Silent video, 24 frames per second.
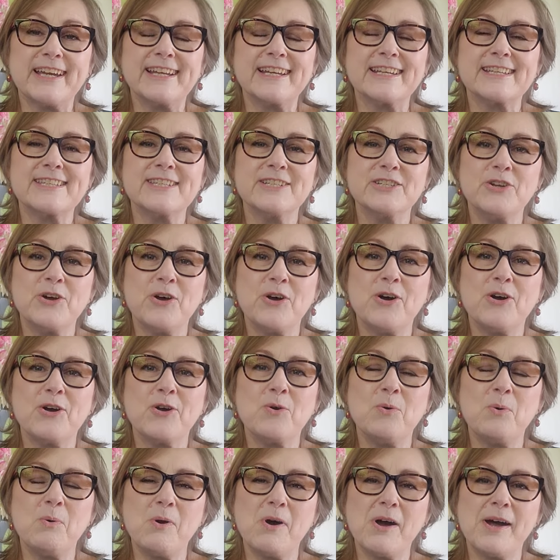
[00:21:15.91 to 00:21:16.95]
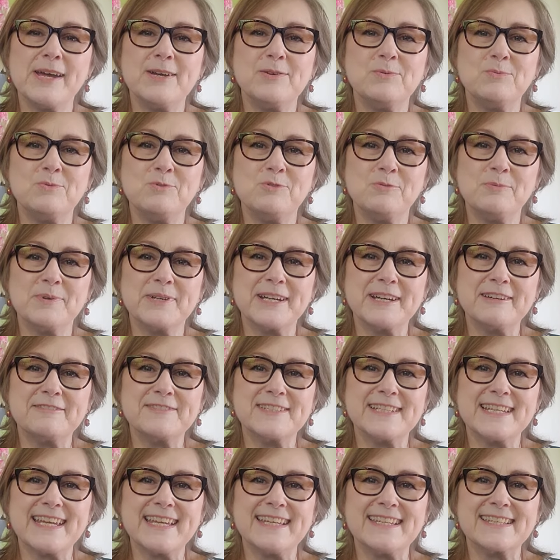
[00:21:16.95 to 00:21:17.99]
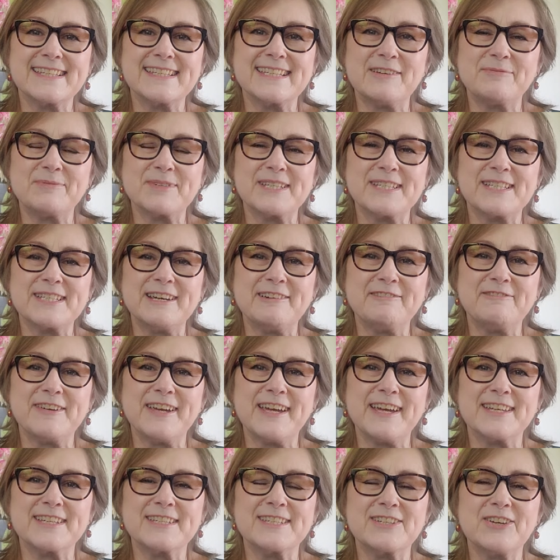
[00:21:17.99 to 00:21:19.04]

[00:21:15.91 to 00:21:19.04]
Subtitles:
and it's not quite warm enough to get your summer stuff out.